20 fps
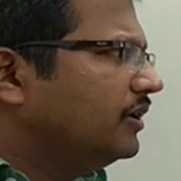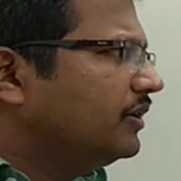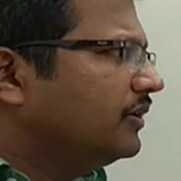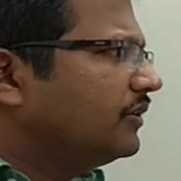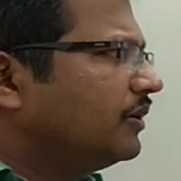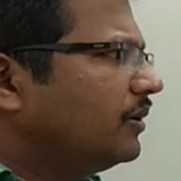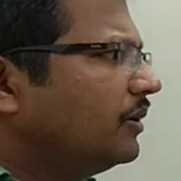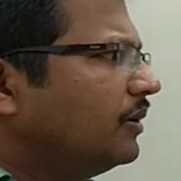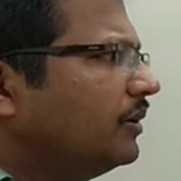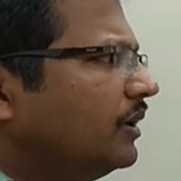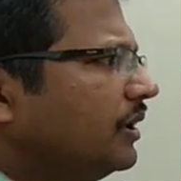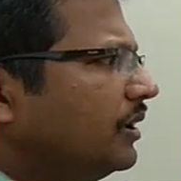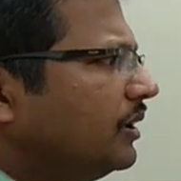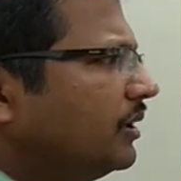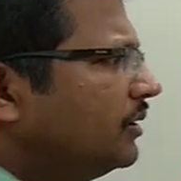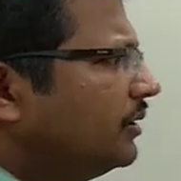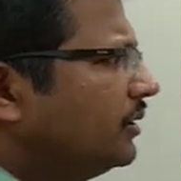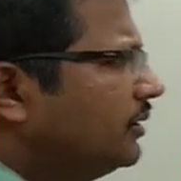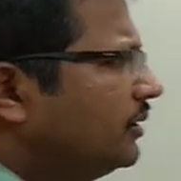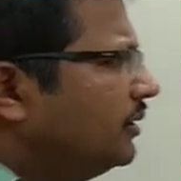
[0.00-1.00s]
So
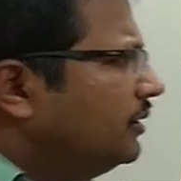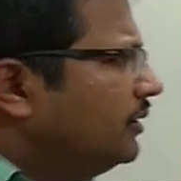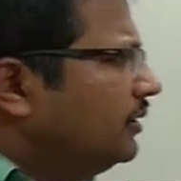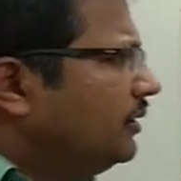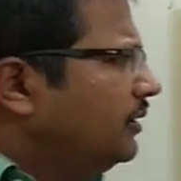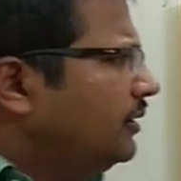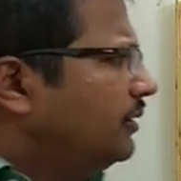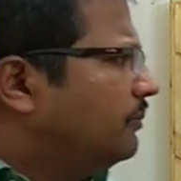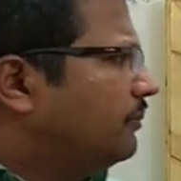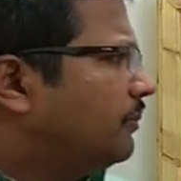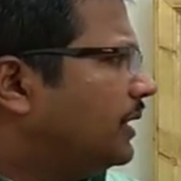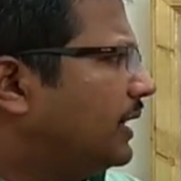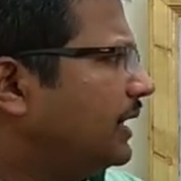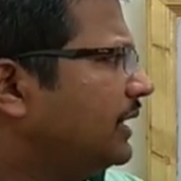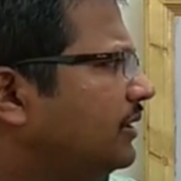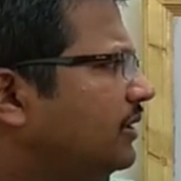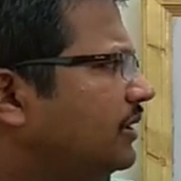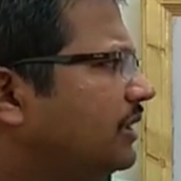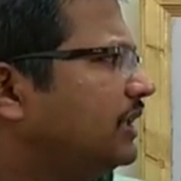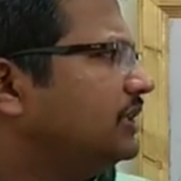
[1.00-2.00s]

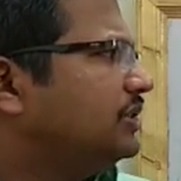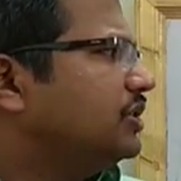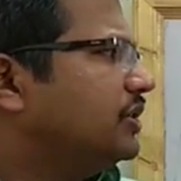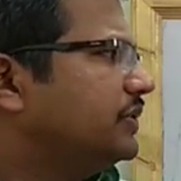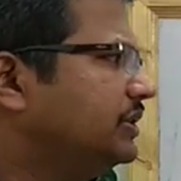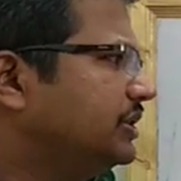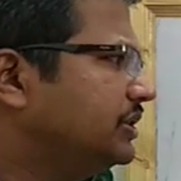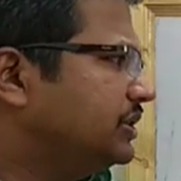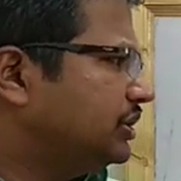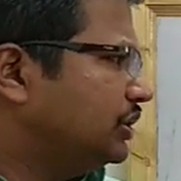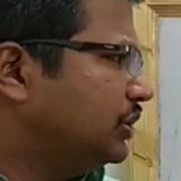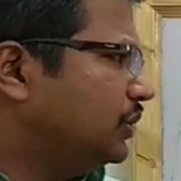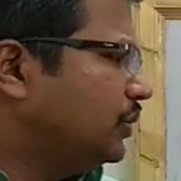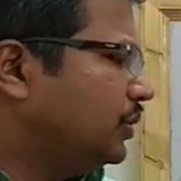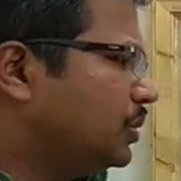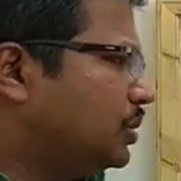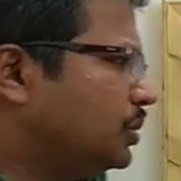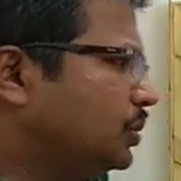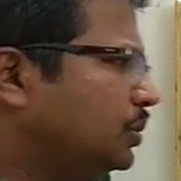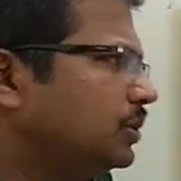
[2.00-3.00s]
by release of this
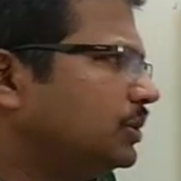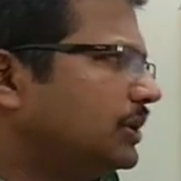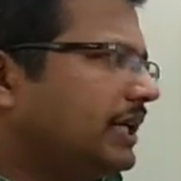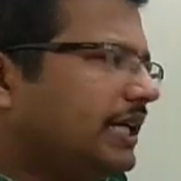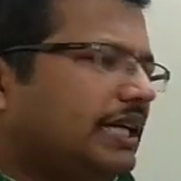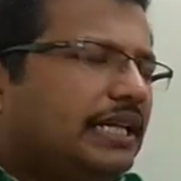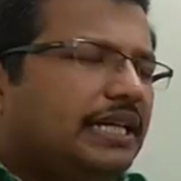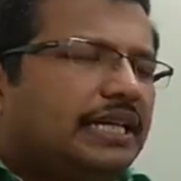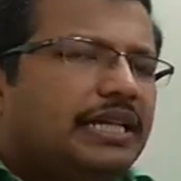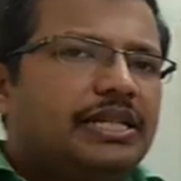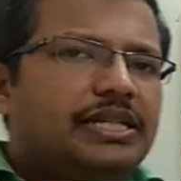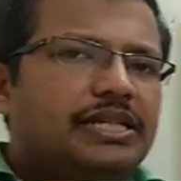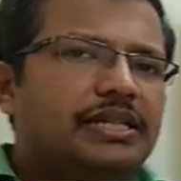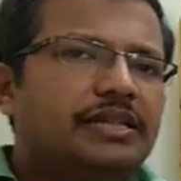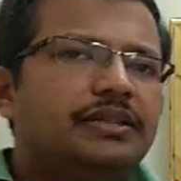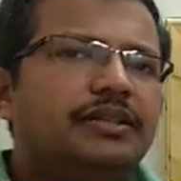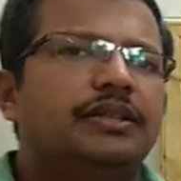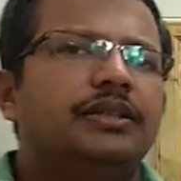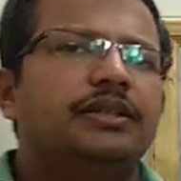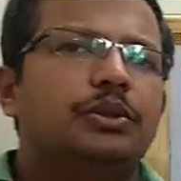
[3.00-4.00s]
CO2, the
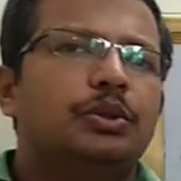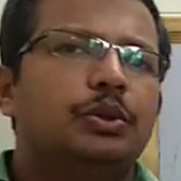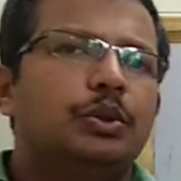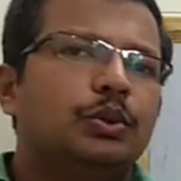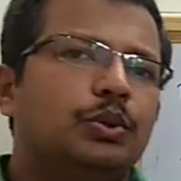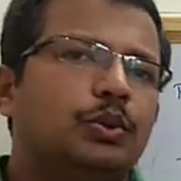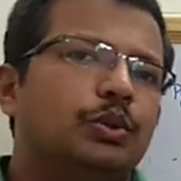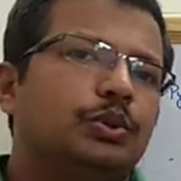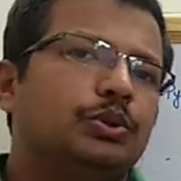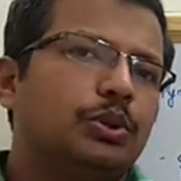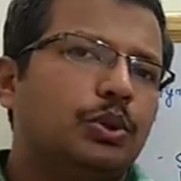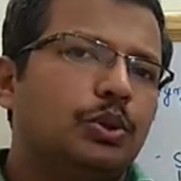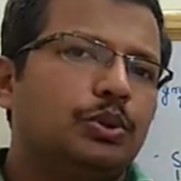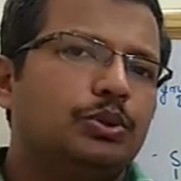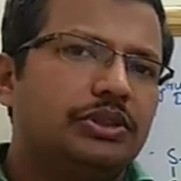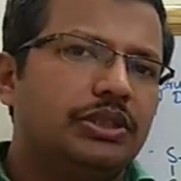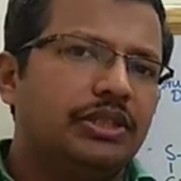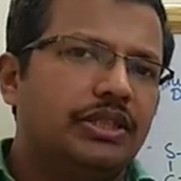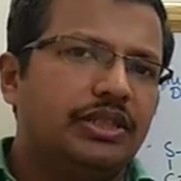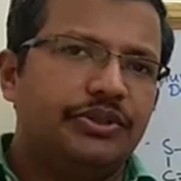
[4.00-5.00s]
entire glucose
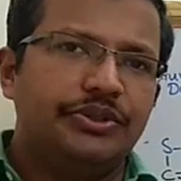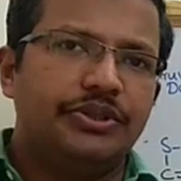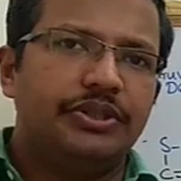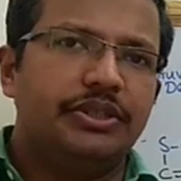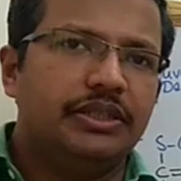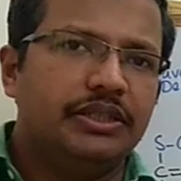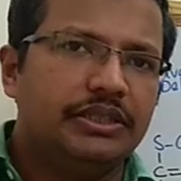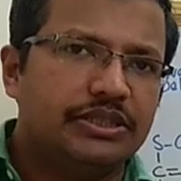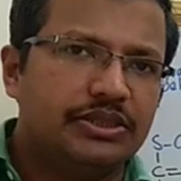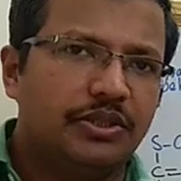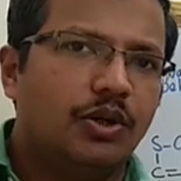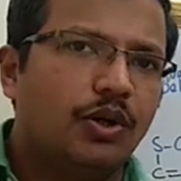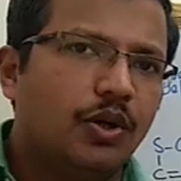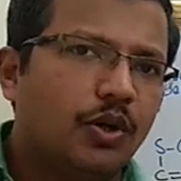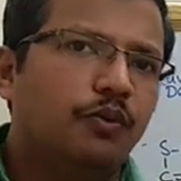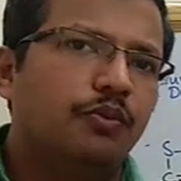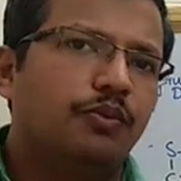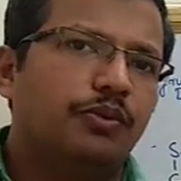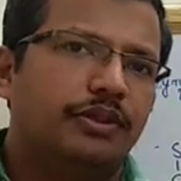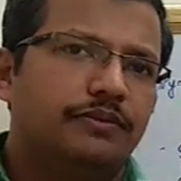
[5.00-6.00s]
oxidation is
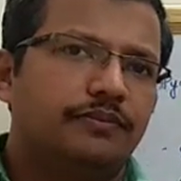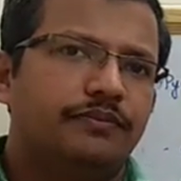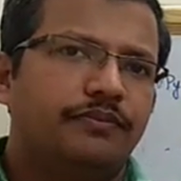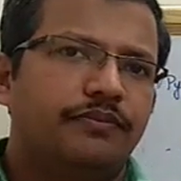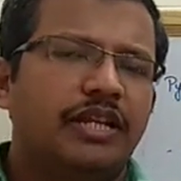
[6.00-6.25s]
over.